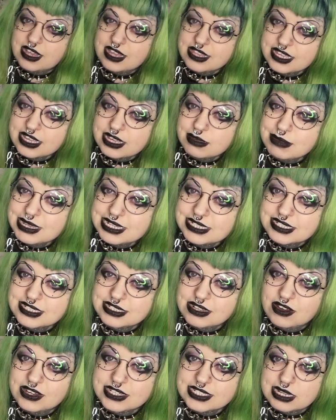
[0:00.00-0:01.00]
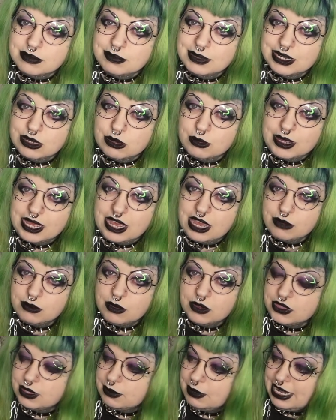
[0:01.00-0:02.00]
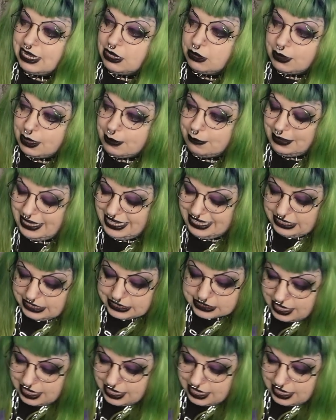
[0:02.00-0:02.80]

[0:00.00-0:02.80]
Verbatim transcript: I think I messed his eyes up a little bit. I want them a little bit bigger,